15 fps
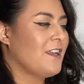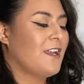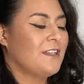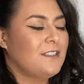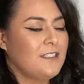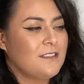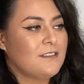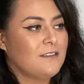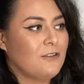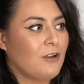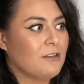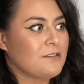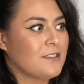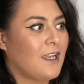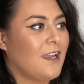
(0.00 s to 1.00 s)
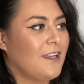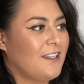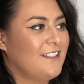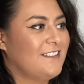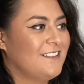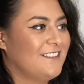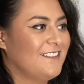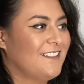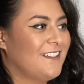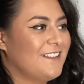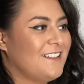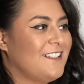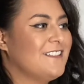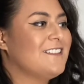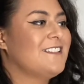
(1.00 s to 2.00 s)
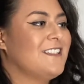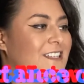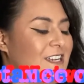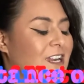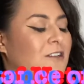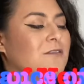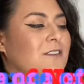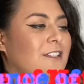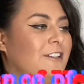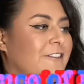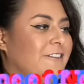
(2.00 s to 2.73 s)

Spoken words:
need to go outside. I need to get out there.